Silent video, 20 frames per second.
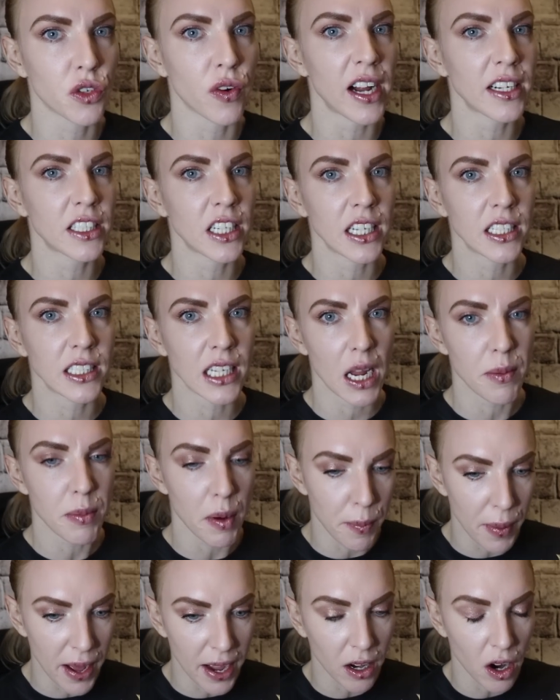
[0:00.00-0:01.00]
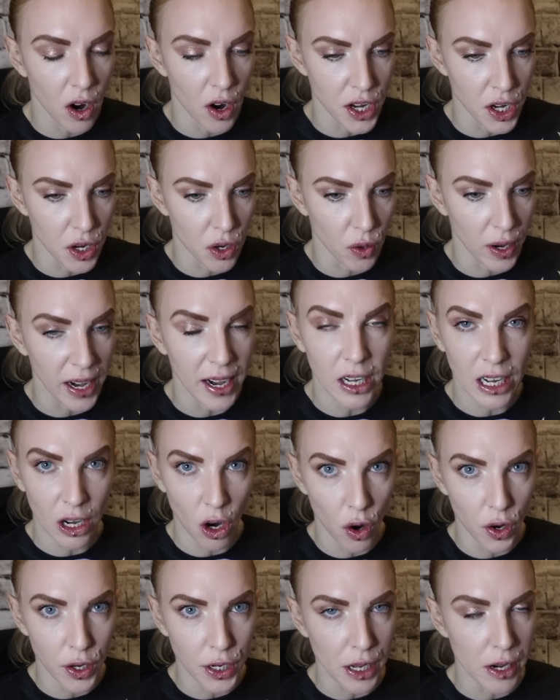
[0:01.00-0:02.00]
gradually taper back on your
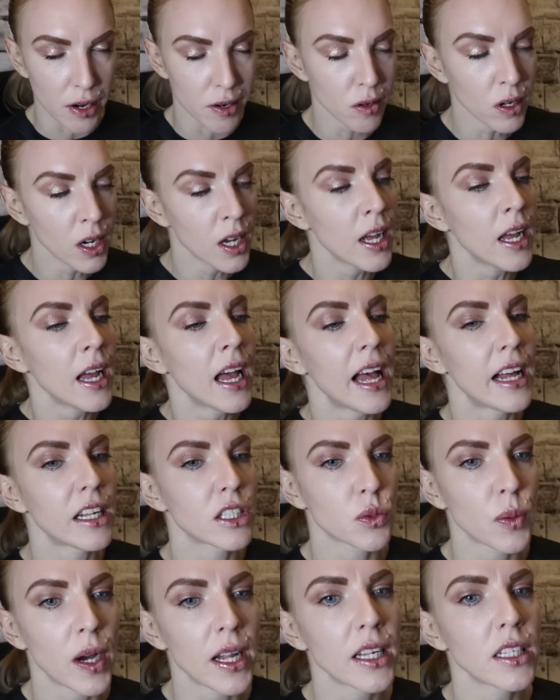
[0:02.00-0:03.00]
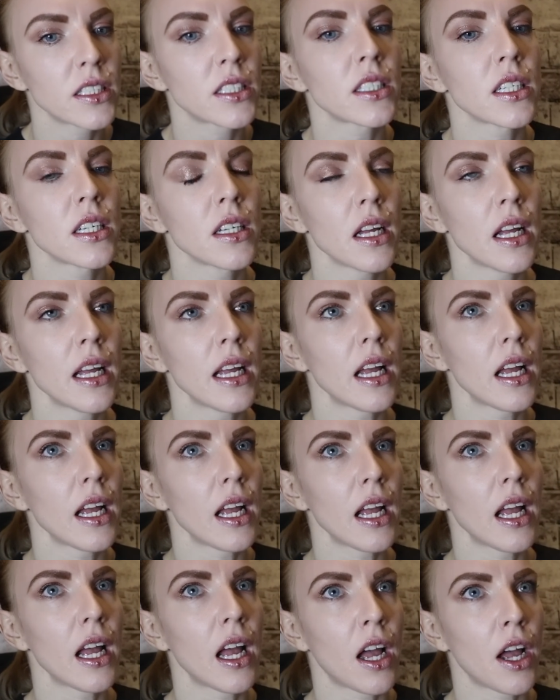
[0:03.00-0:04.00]
cardio, as well as
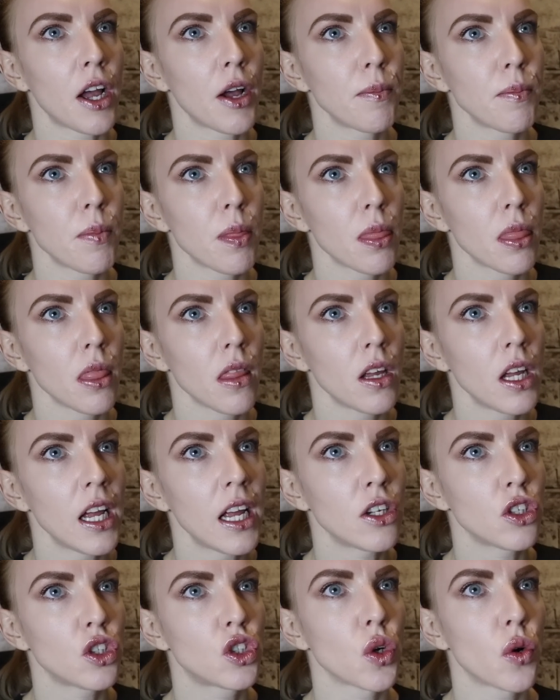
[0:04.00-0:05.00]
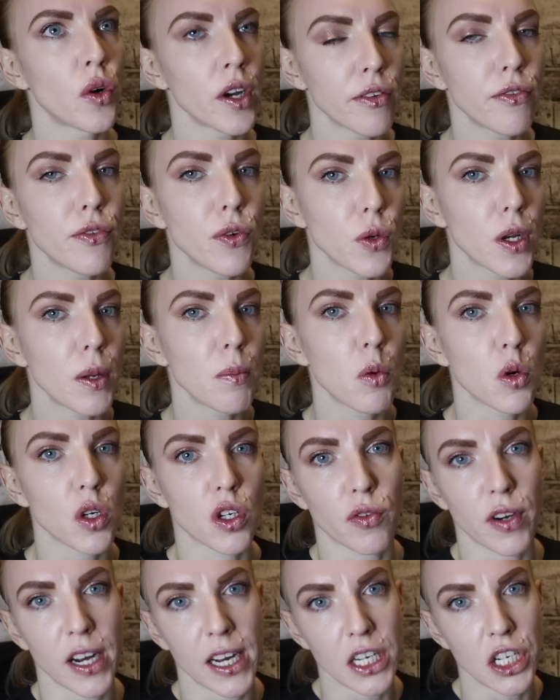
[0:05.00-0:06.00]
um, enjoy food in
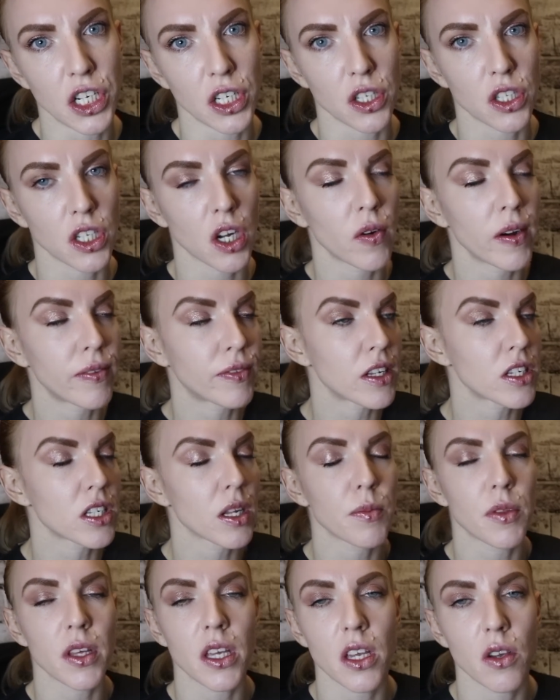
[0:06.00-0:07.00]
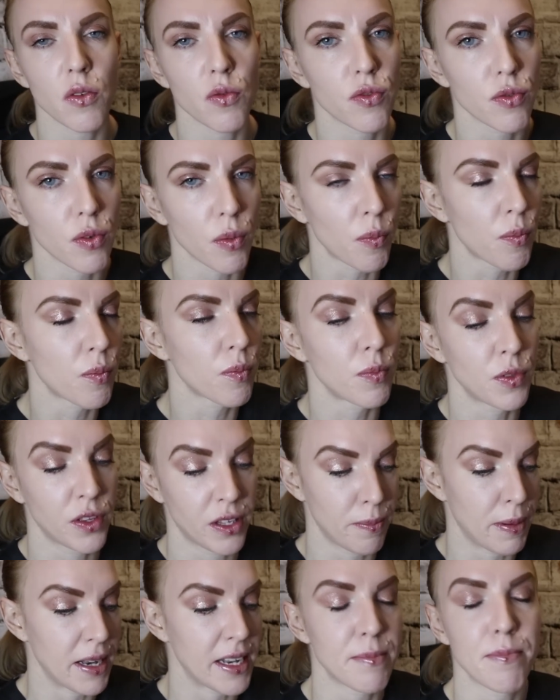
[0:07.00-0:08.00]
moderation. So if there's something you've
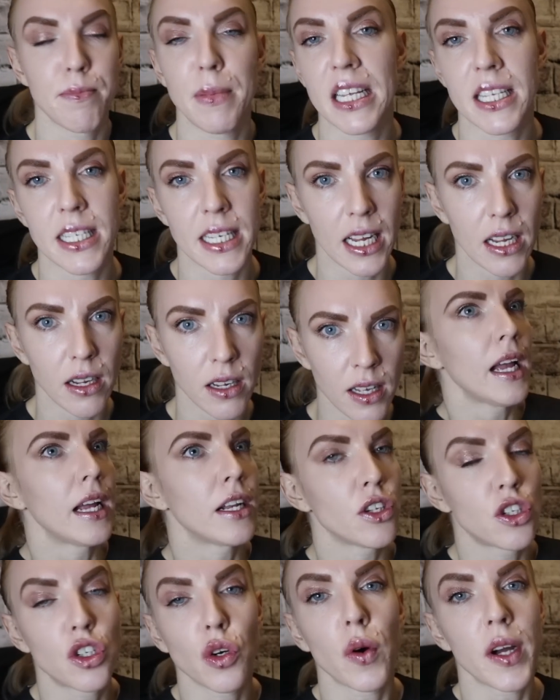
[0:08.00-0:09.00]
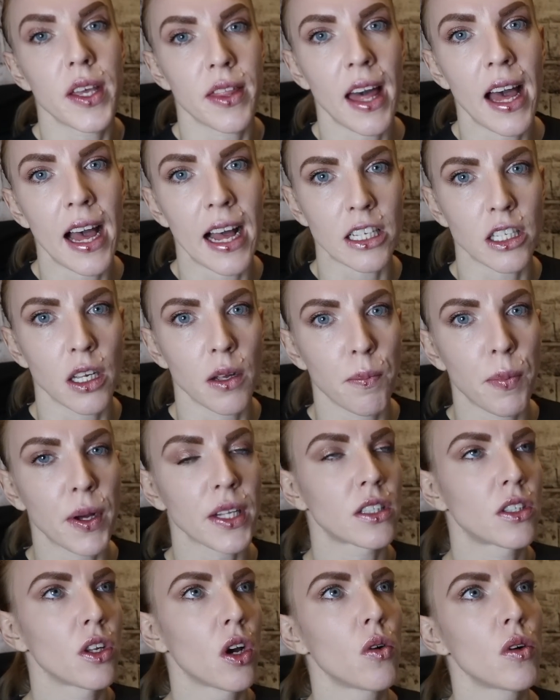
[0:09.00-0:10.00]
been missing, enjoy that.
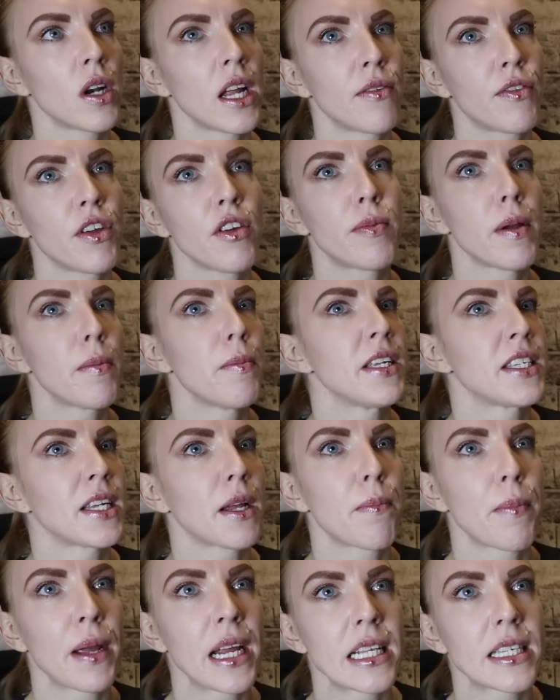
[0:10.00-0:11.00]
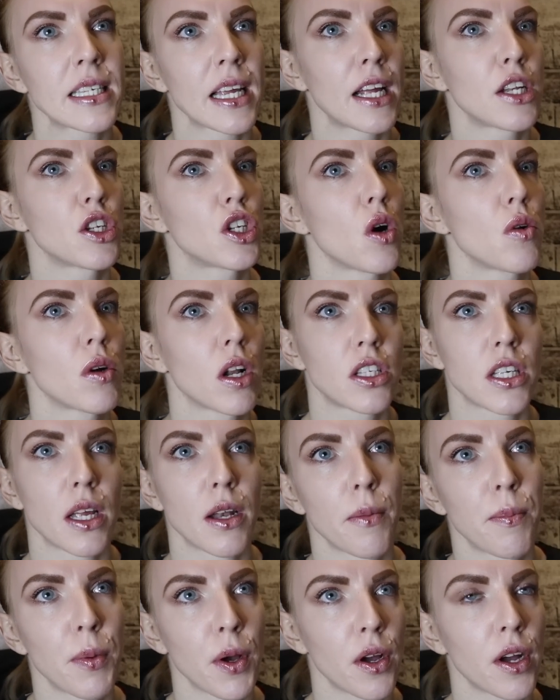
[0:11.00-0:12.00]
But don't, if you've been missing pizza and donuts
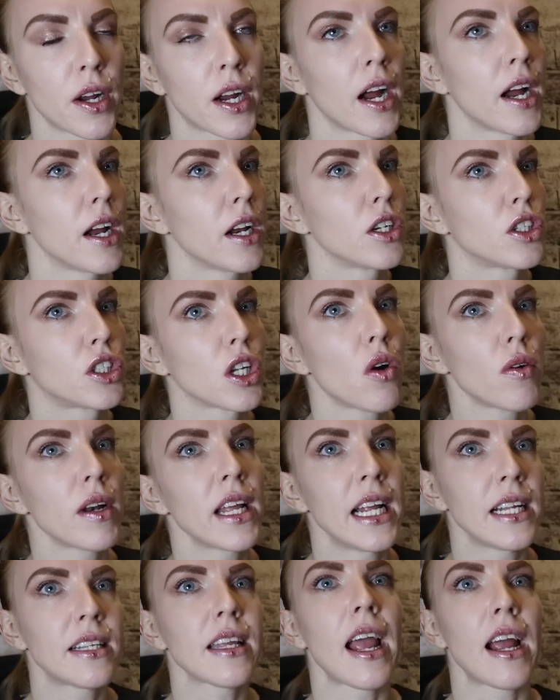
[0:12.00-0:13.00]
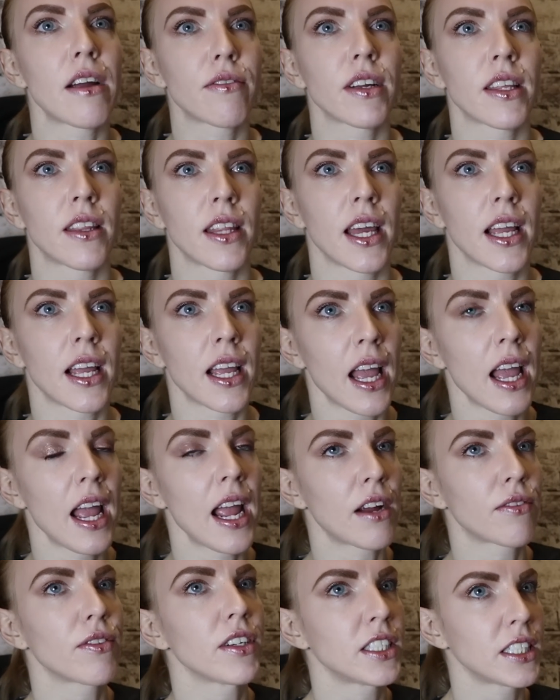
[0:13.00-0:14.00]
and a burger, don't eat everything
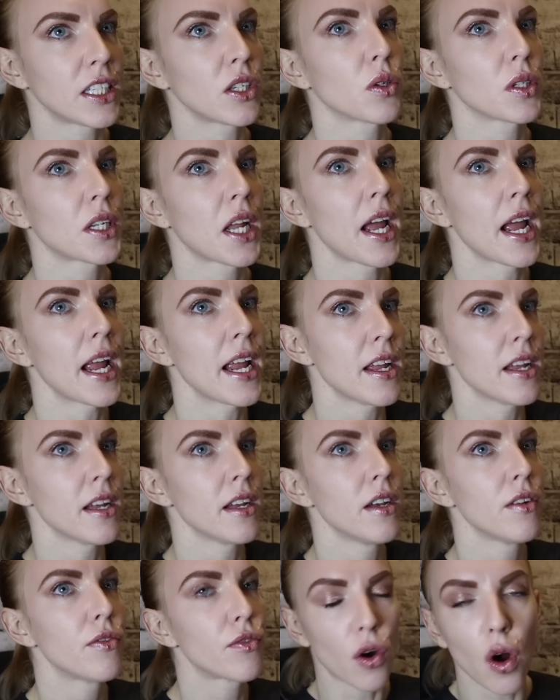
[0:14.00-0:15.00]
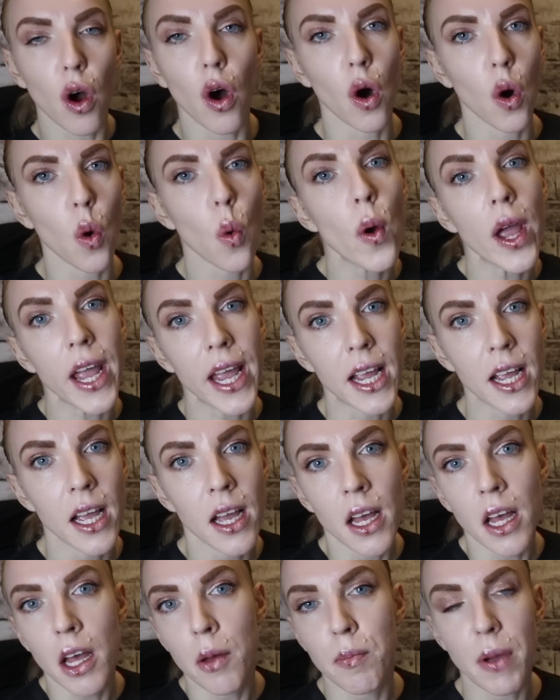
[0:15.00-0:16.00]
every single day for a whole week.
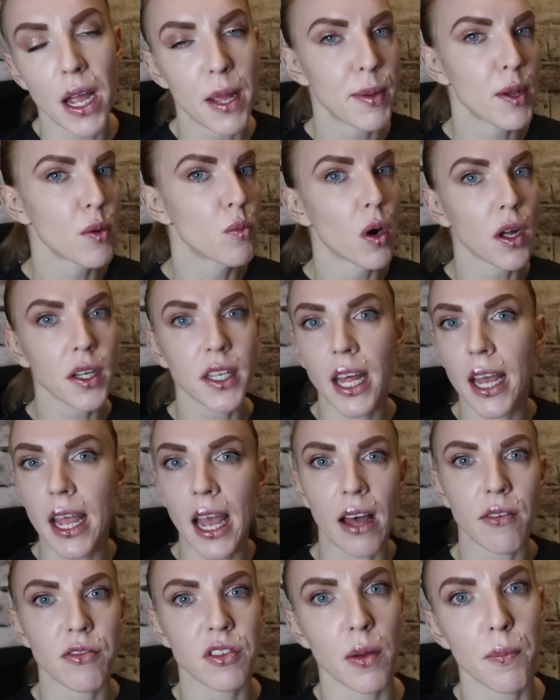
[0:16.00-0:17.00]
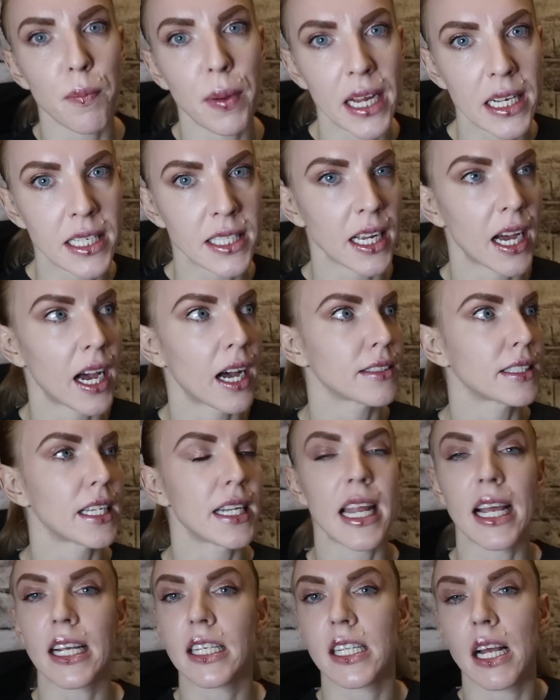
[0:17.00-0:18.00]
Maybe one day have some pizza, the
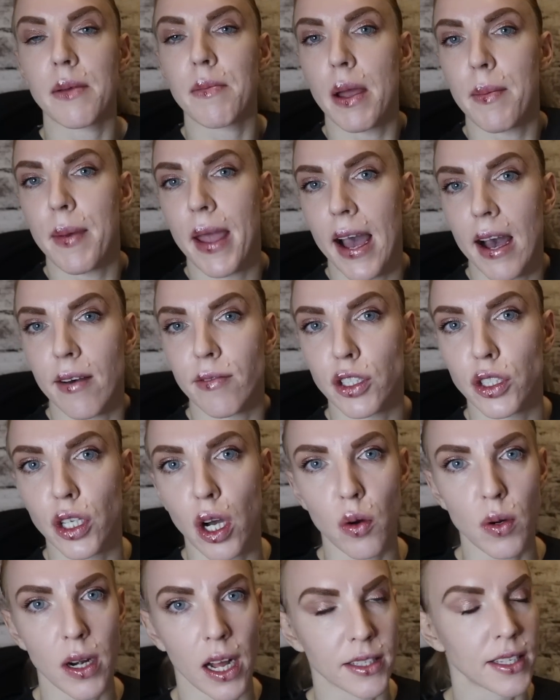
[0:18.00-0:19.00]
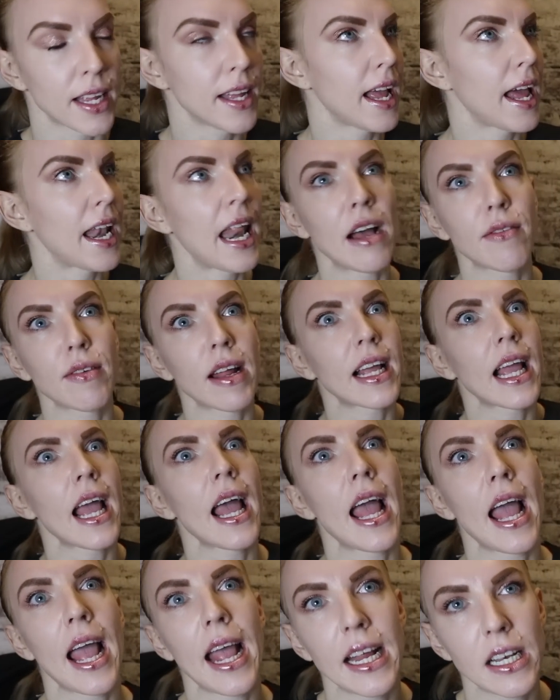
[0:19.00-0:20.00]
next day maybe have a donut and have like
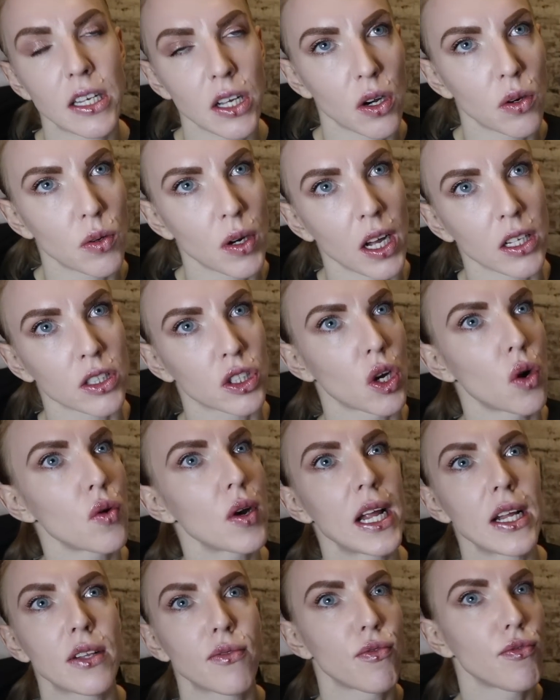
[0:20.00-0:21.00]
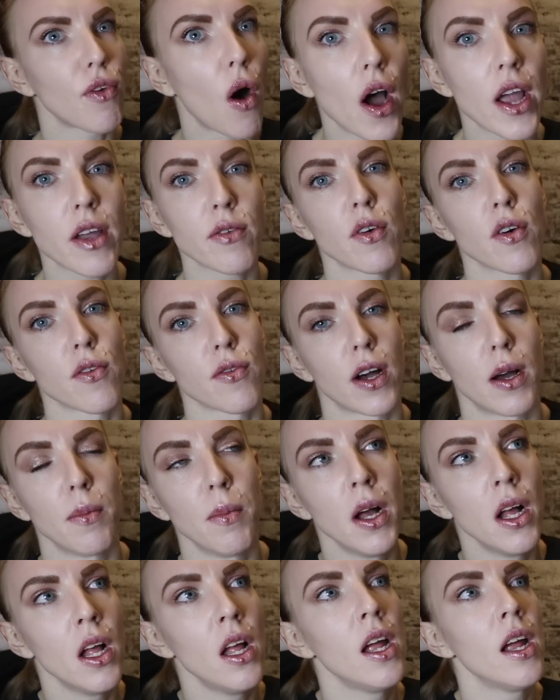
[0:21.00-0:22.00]
a donut, don't eat five of them.